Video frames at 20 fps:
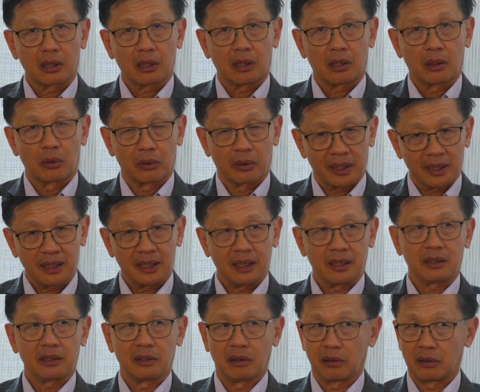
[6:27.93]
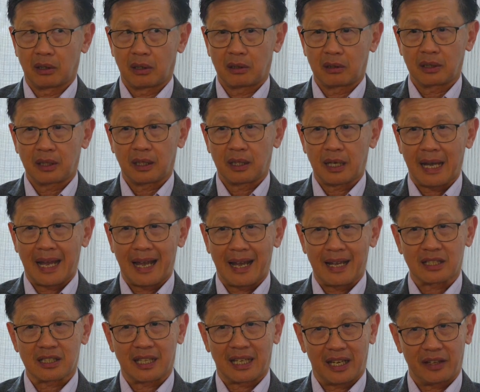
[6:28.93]
already no longer
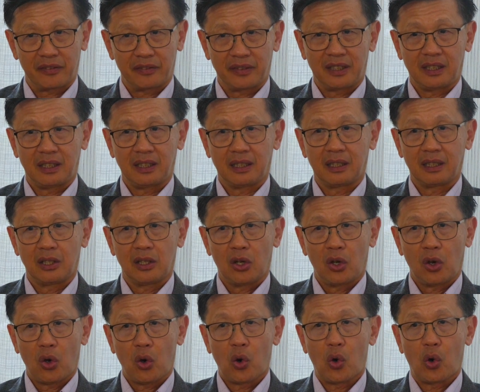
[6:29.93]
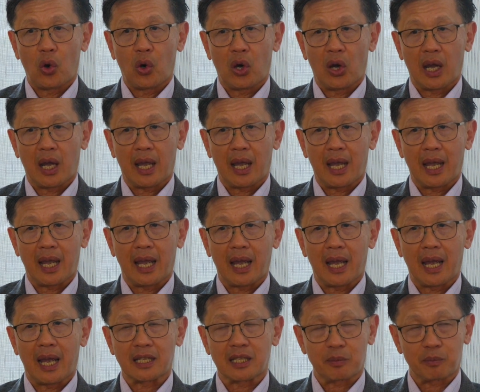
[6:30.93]
as heavy or
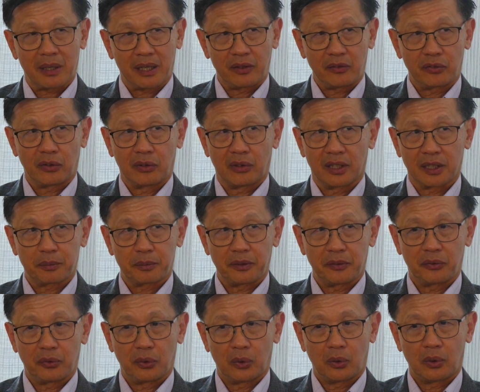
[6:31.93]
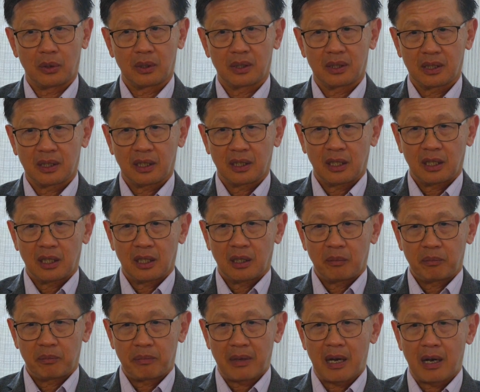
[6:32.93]
as painful as before.
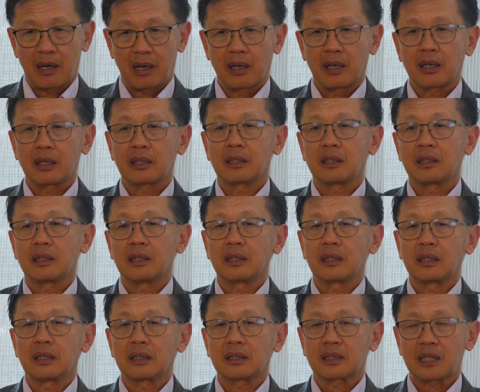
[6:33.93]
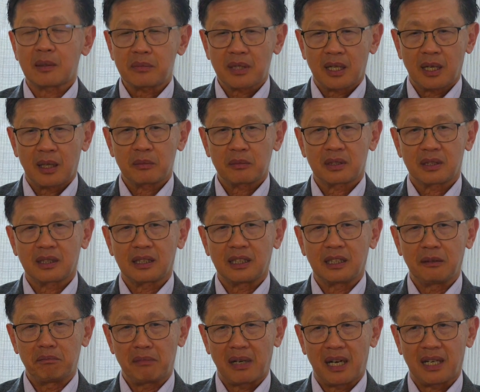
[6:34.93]
But sometimes
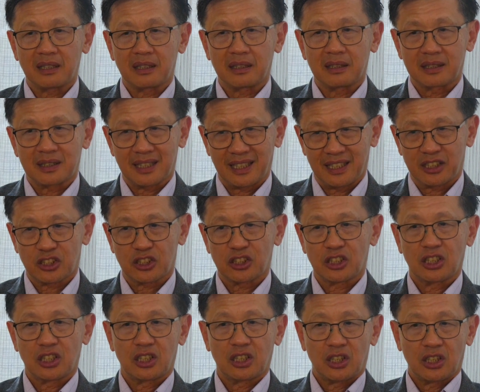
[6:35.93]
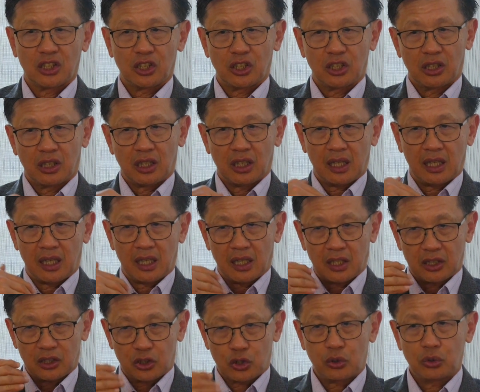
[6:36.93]
it might take
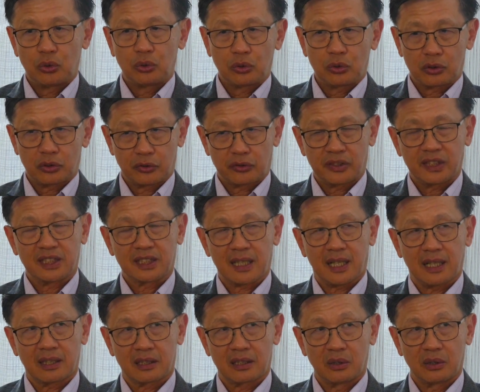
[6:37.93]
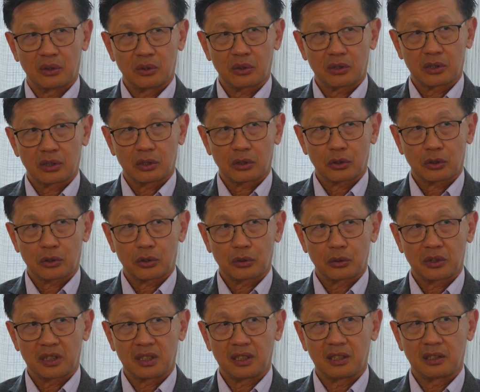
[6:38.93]
2 to 3 cycles
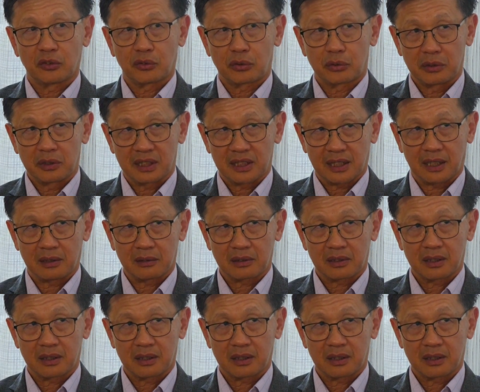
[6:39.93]
to see the full result.